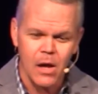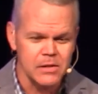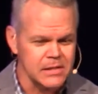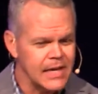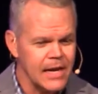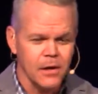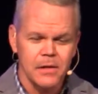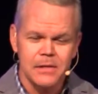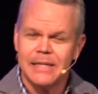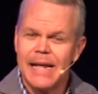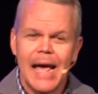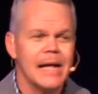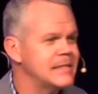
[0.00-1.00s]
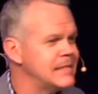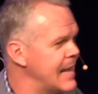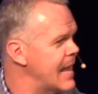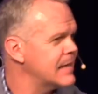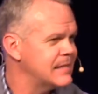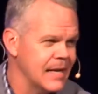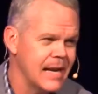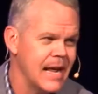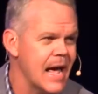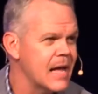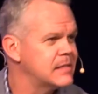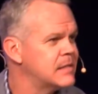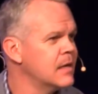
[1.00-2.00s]
all to tears, yes, yes, and
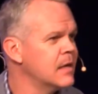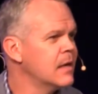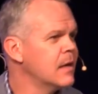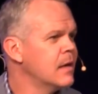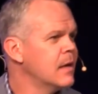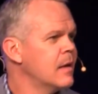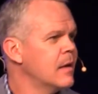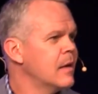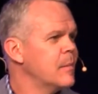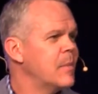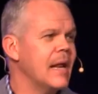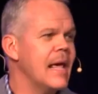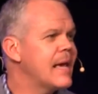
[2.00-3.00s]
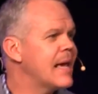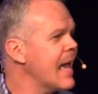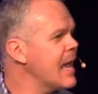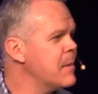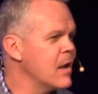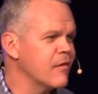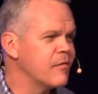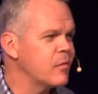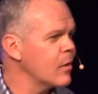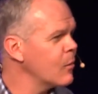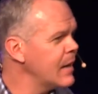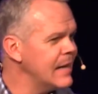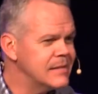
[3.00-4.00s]
yes. But he came here
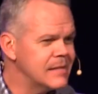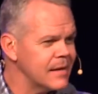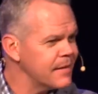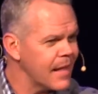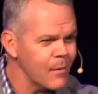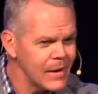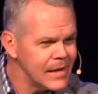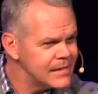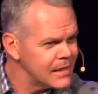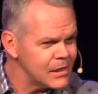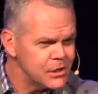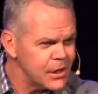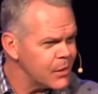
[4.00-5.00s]
for a reason, and that reason is